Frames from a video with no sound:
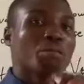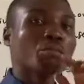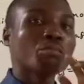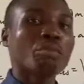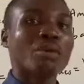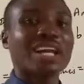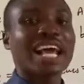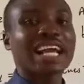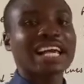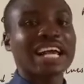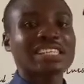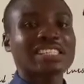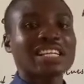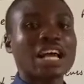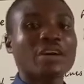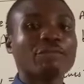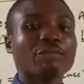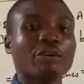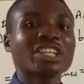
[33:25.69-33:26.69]
But like I
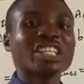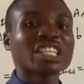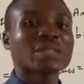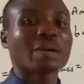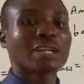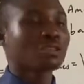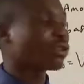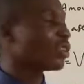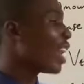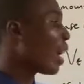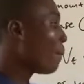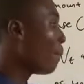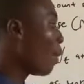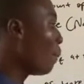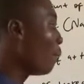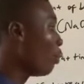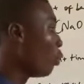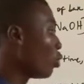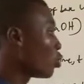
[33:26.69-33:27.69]
said, for this particular
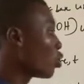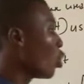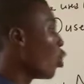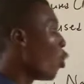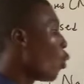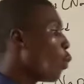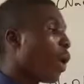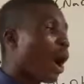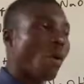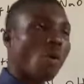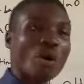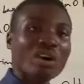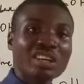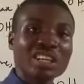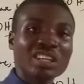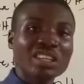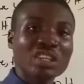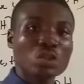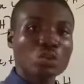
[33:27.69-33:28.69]
purpose, we are
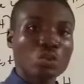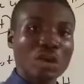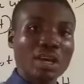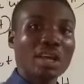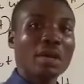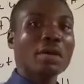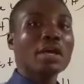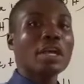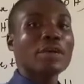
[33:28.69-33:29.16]
working this way.